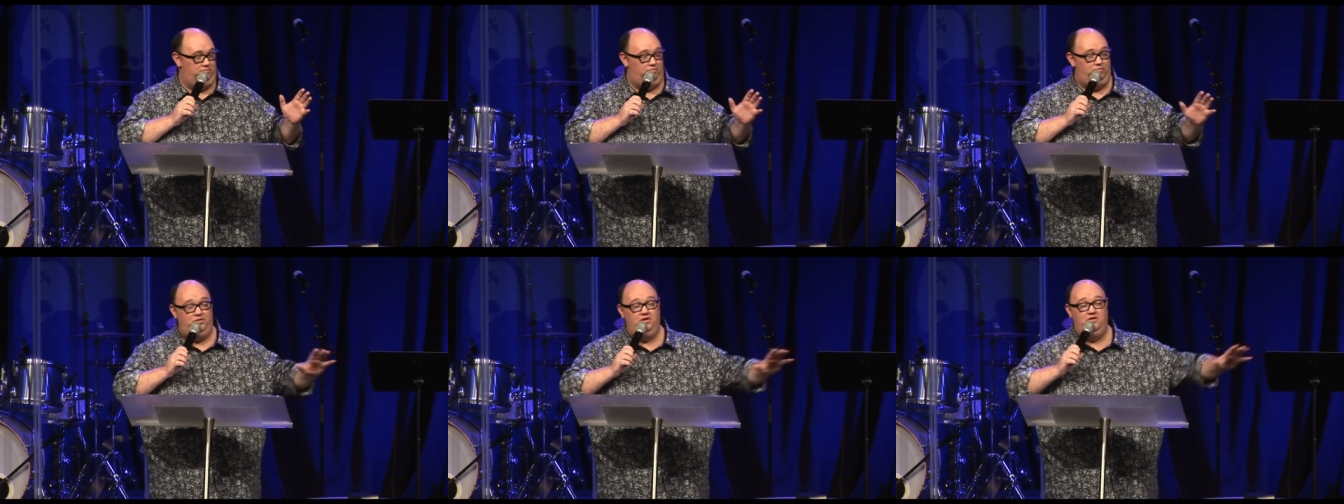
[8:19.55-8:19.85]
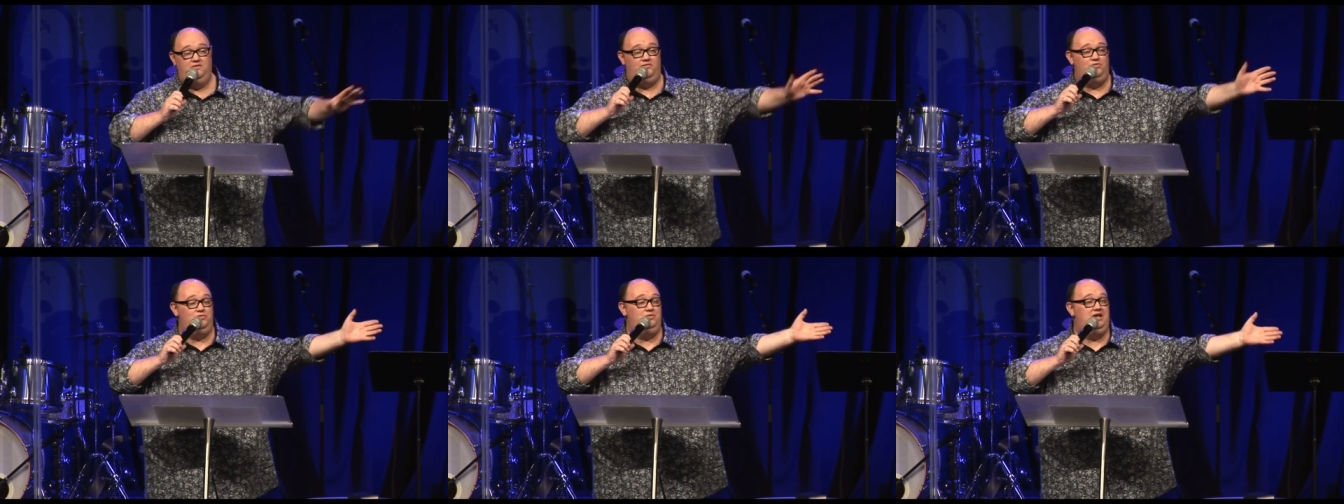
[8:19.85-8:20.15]

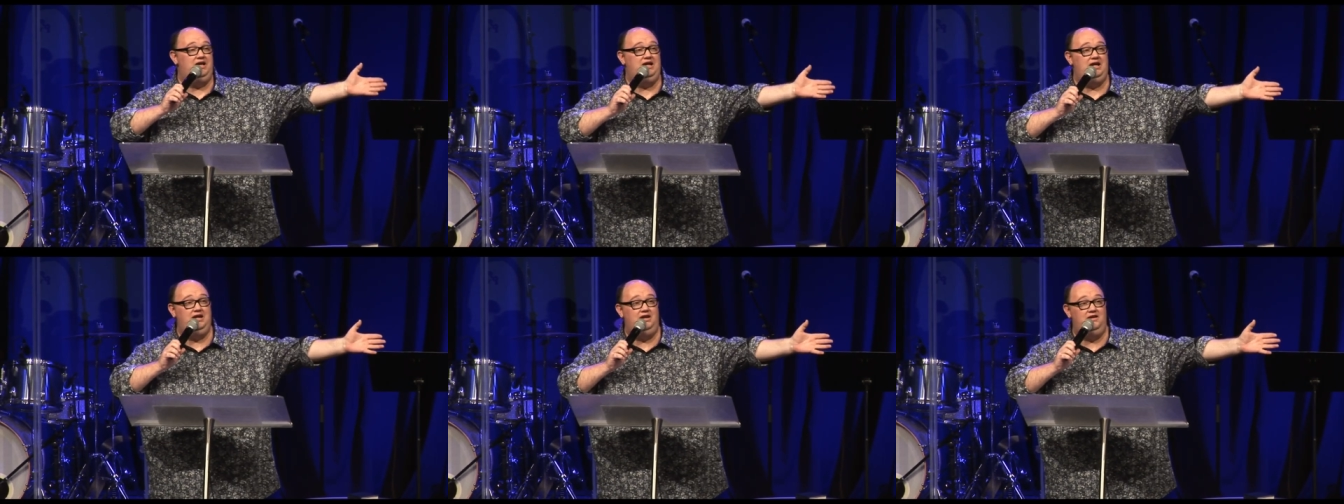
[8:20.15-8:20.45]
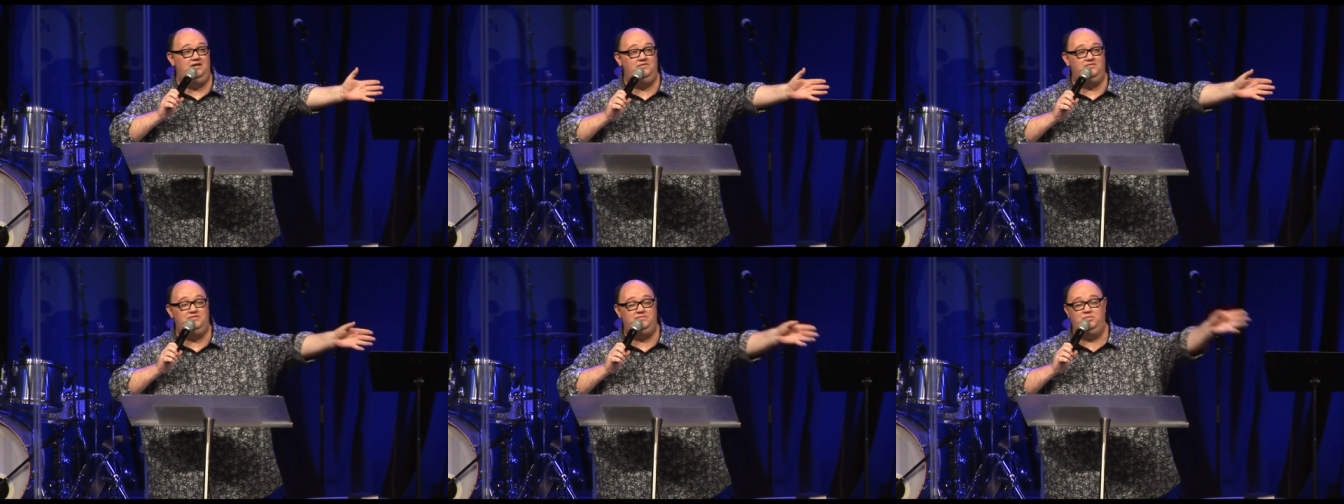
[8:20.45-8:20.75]
Beautiful
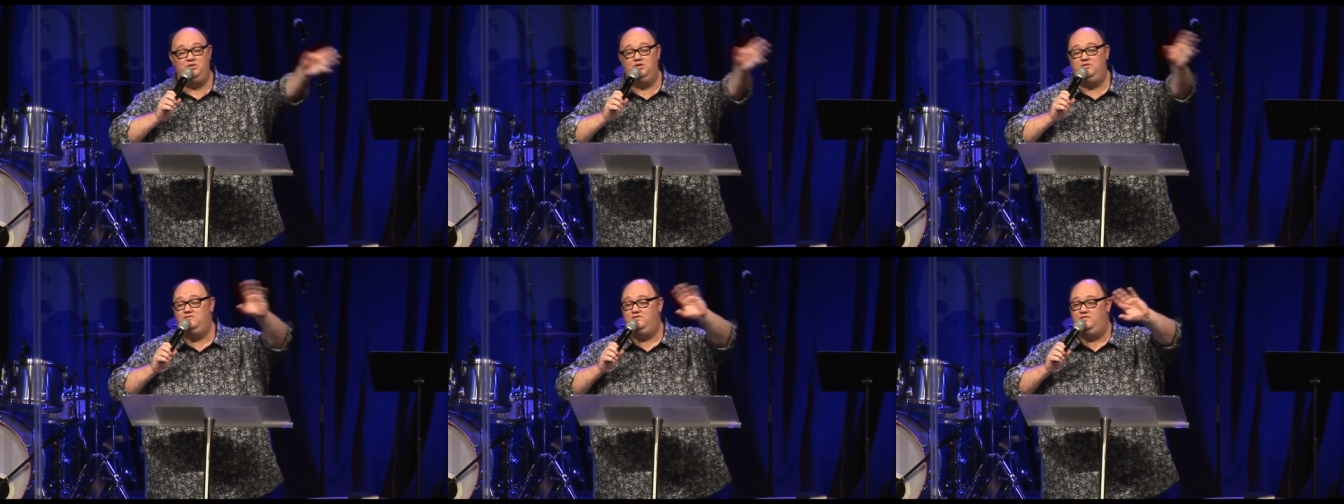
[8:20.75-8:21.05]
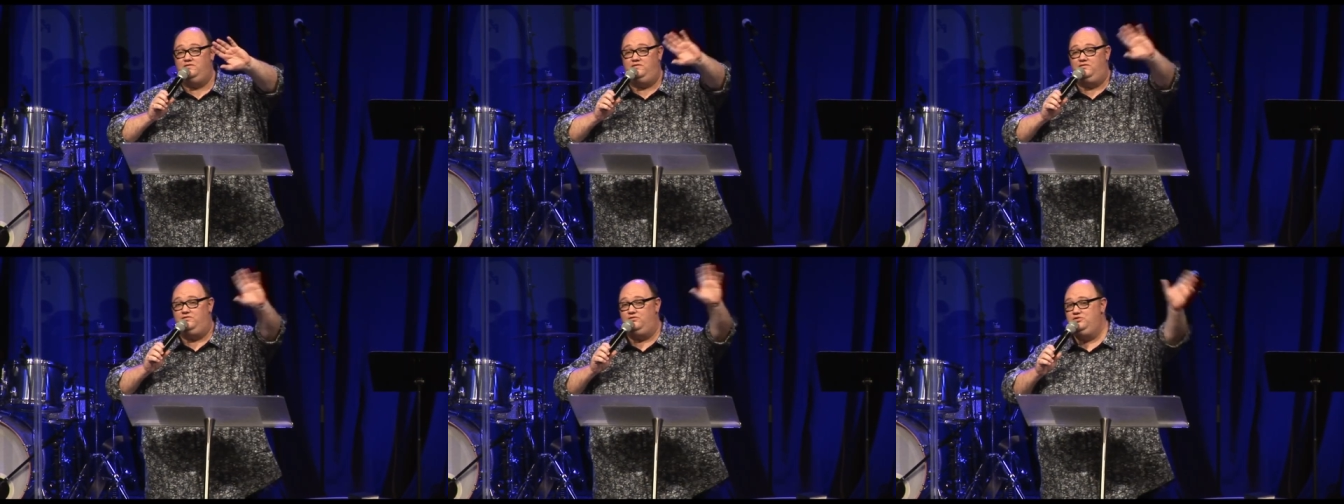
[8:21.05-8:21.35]
leaves, beautiful
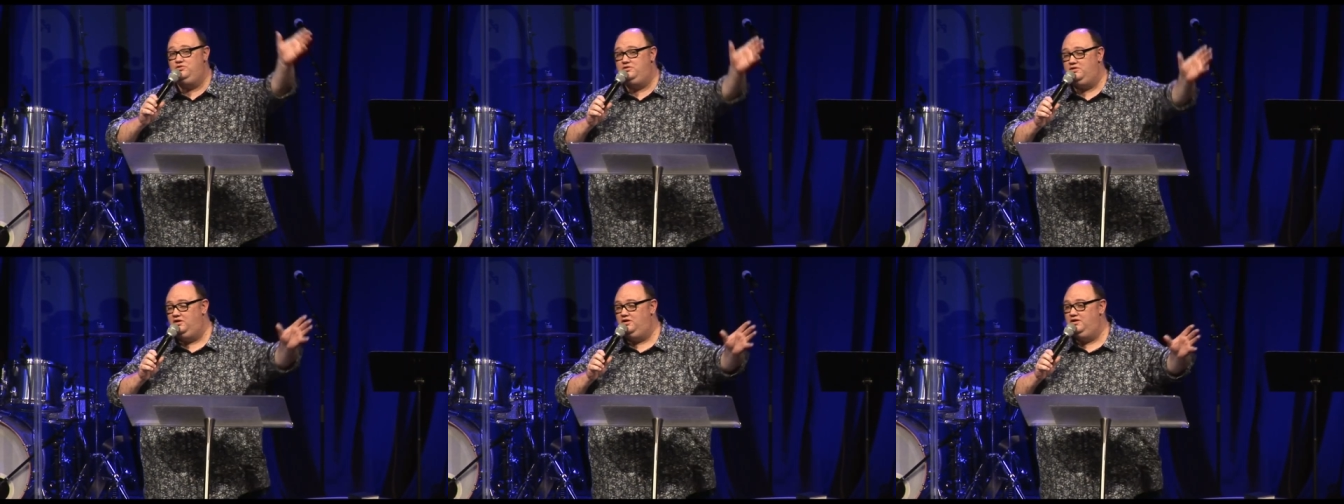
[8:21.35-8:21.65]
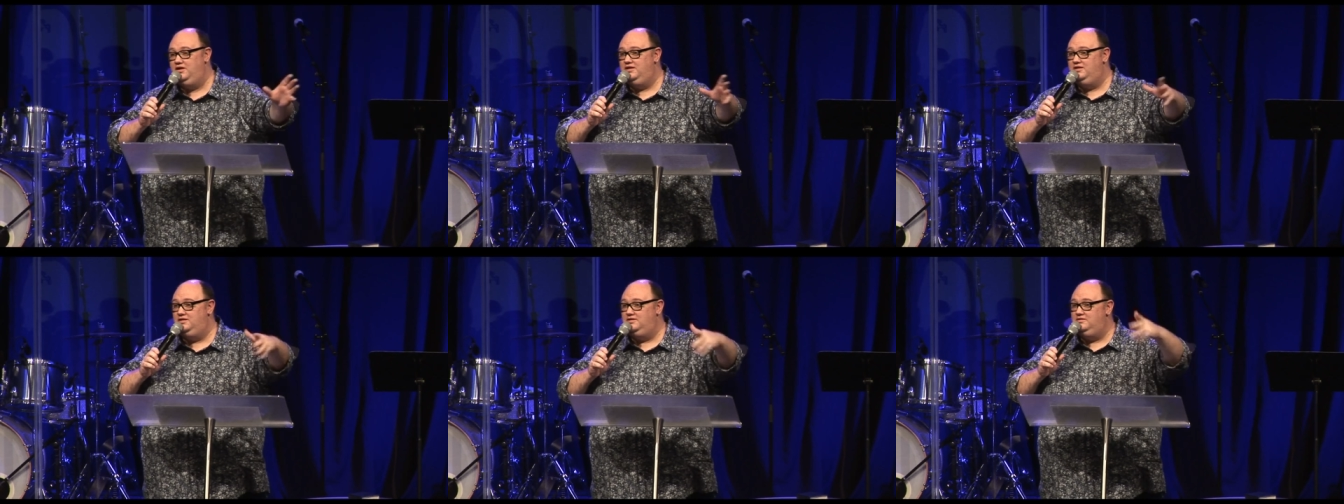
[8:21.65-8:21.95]
fruit on
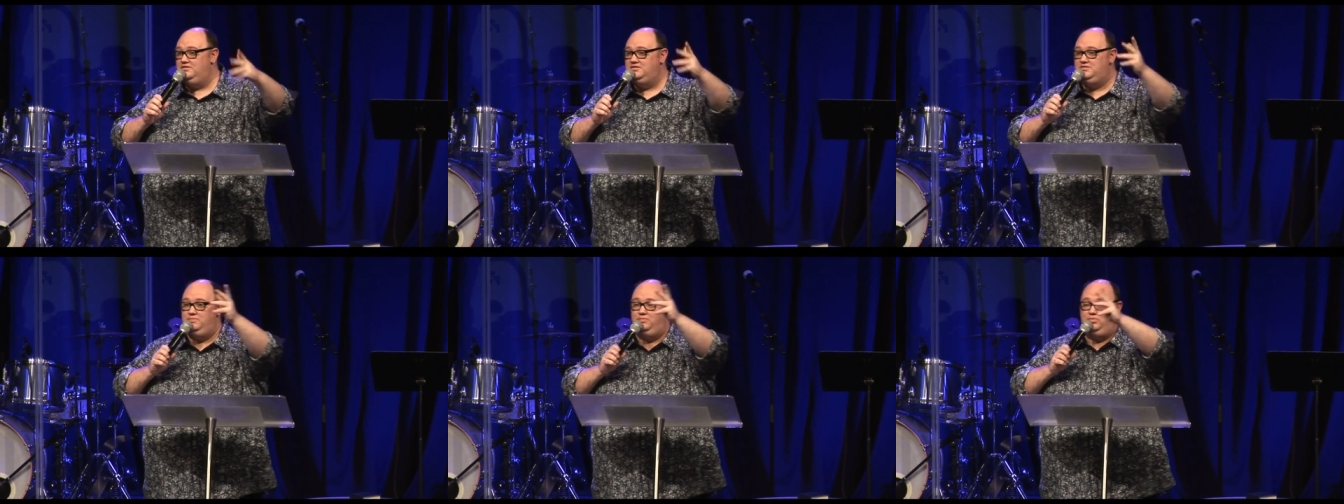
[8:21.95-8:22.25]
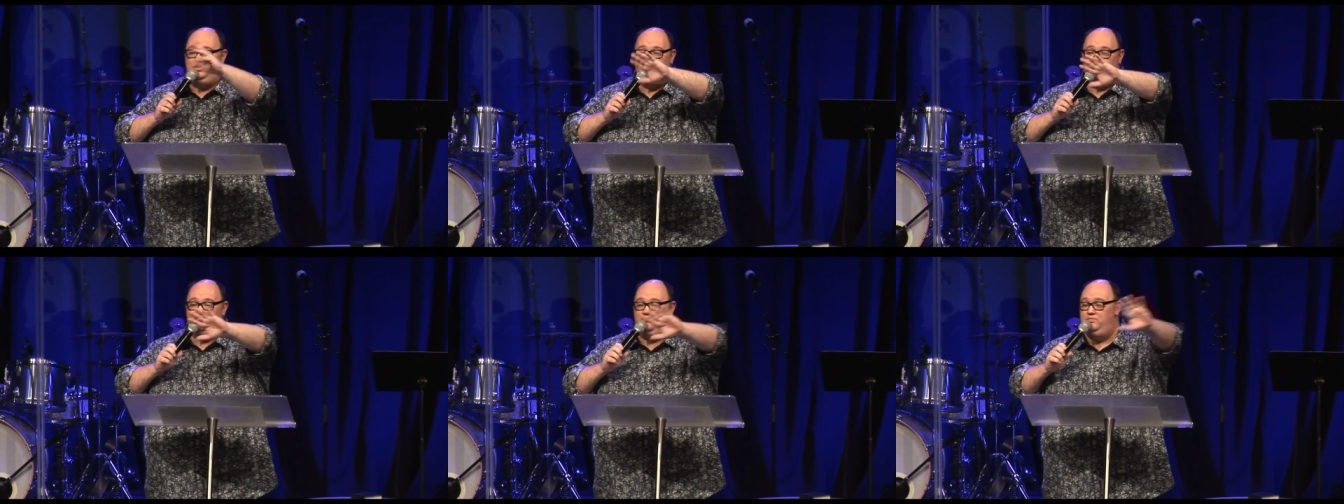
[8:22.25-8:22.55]
it, lots of
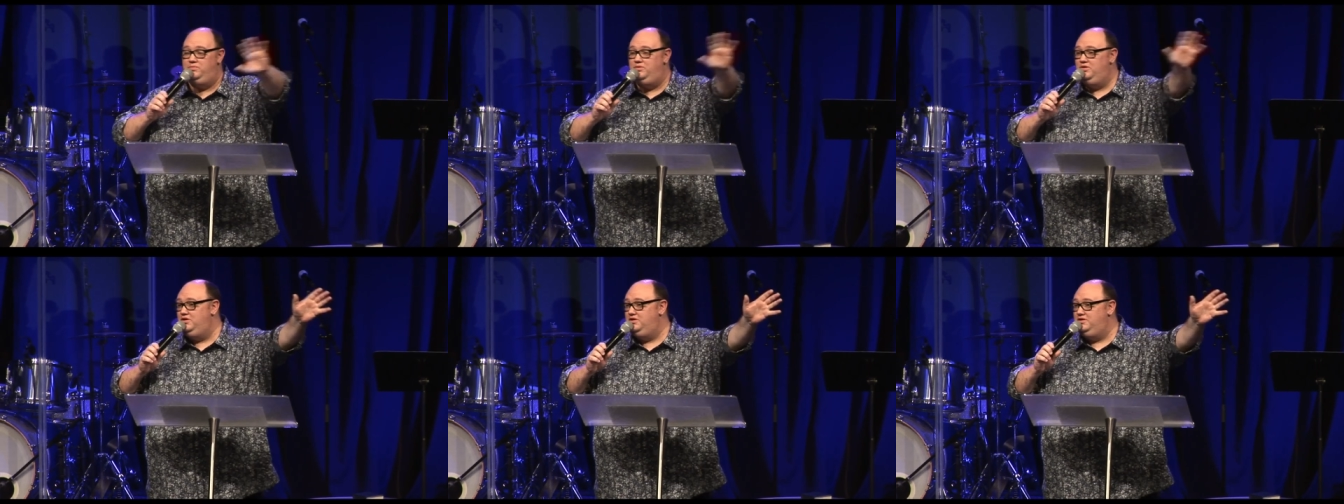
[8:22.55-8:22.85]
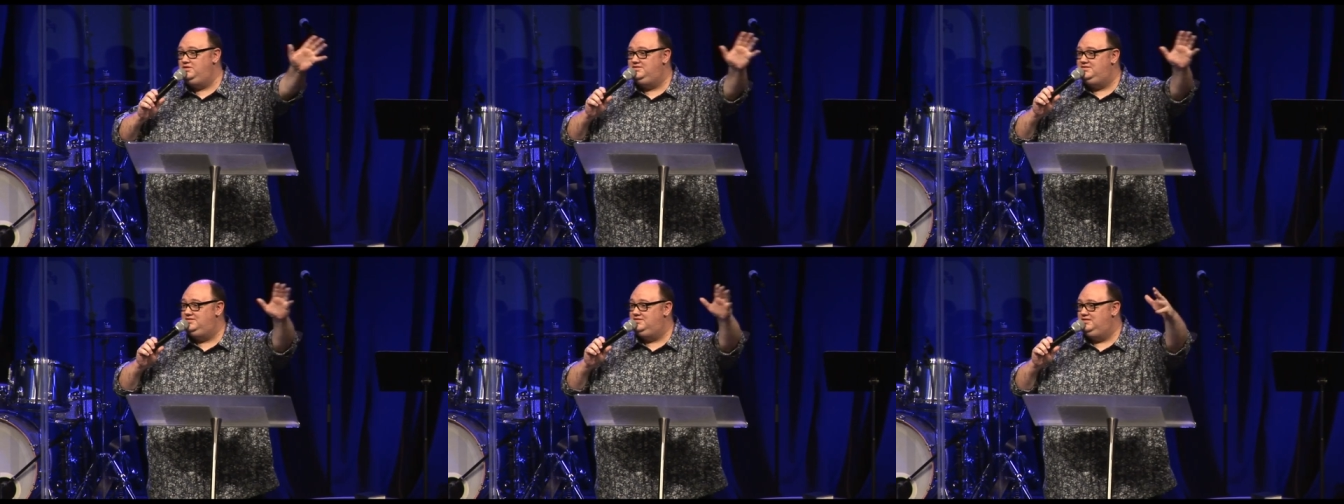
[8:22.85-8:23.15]
beautiful
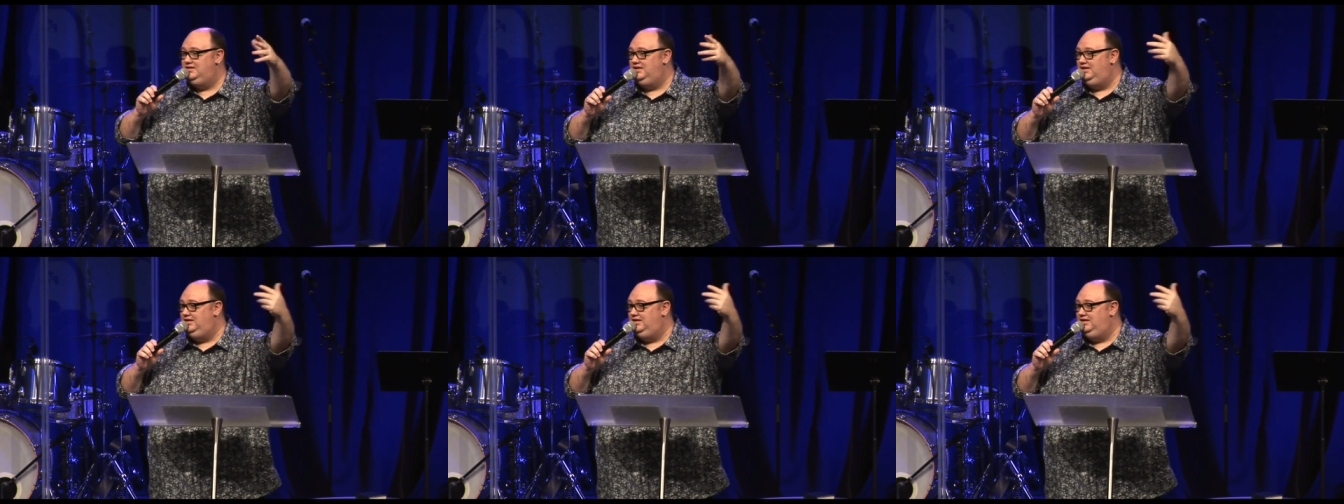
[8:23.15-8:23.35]
birds